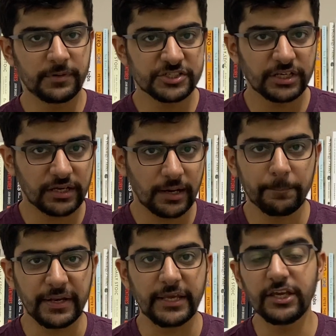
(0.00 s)
commercial
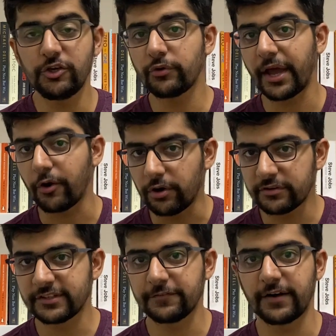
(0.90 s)
company, you
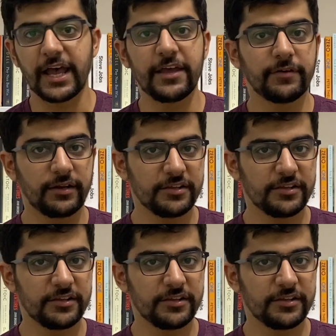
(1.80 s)
cannot survive